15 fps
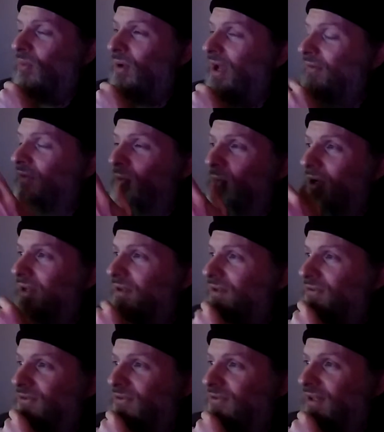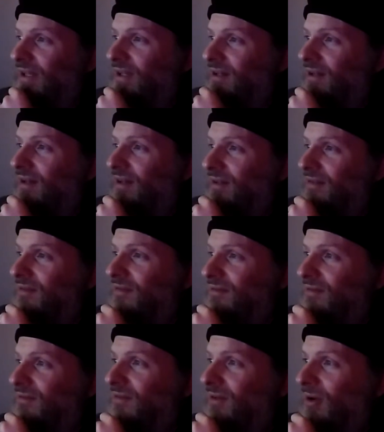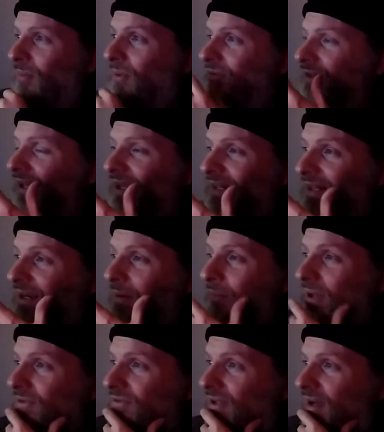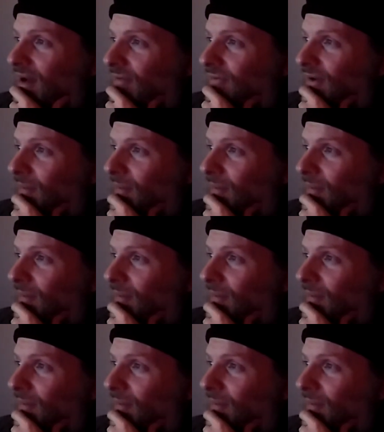every one of these is like almost like a must-have.